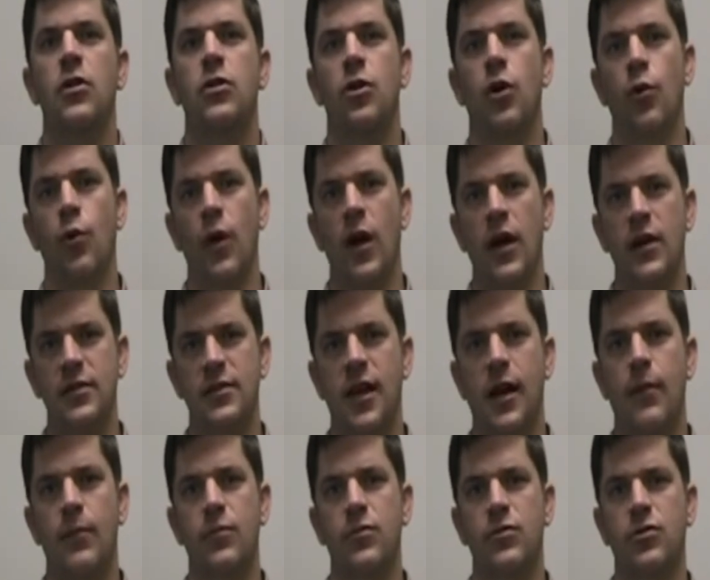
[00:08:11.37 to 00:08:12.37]
You know, as
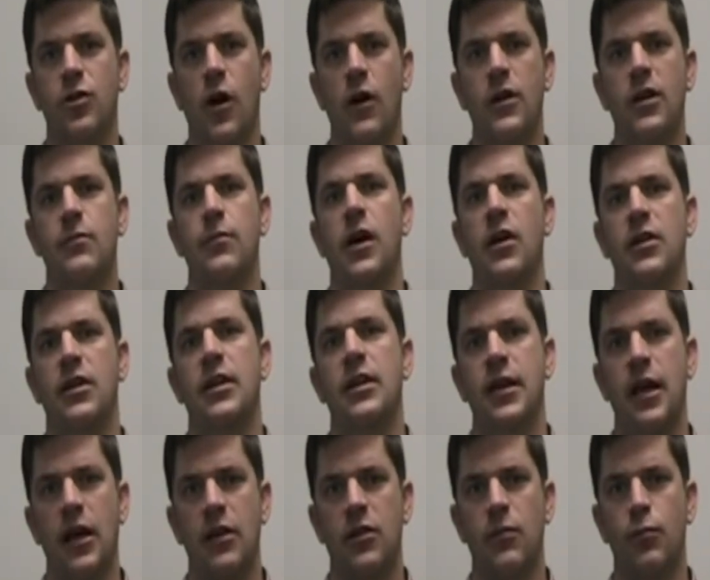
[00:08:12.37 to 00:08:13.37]
I'm talking about
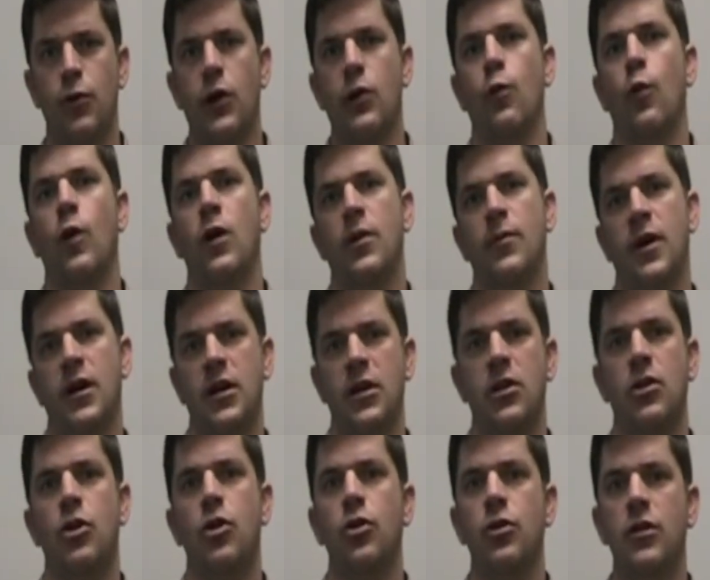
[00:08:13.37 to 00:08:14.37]
getting out the bread, what am I
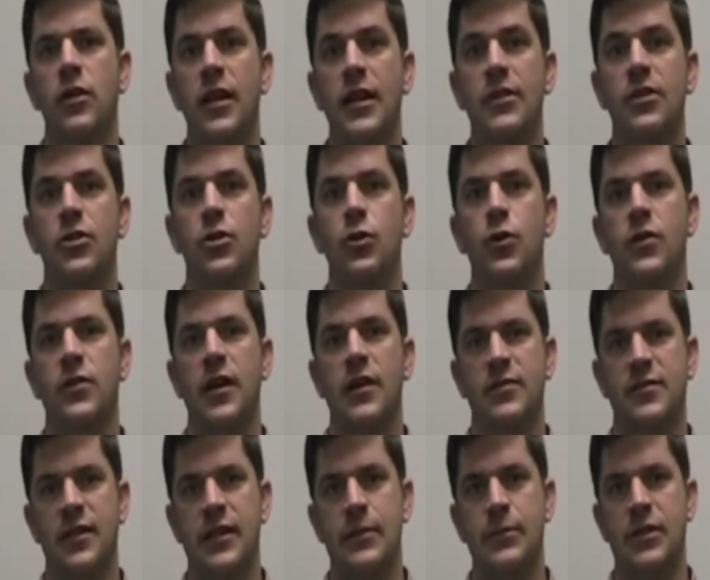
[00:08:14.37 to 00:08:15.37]
going to need to do at that
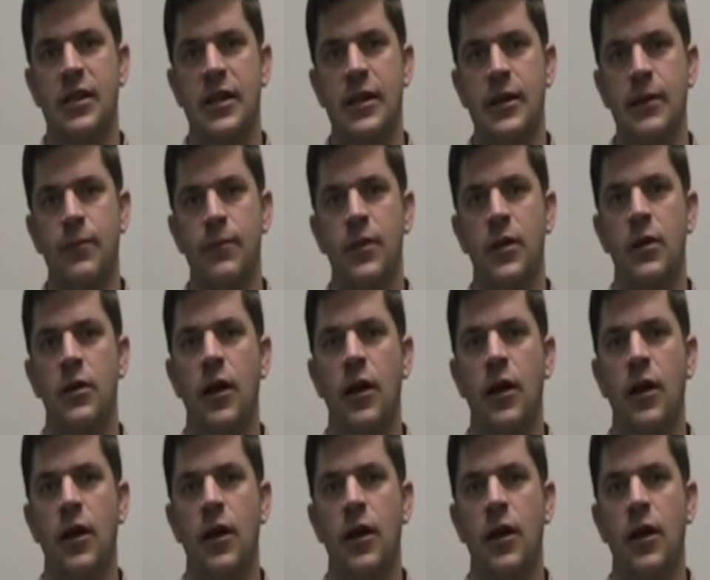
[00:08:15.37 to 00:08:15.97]
same time?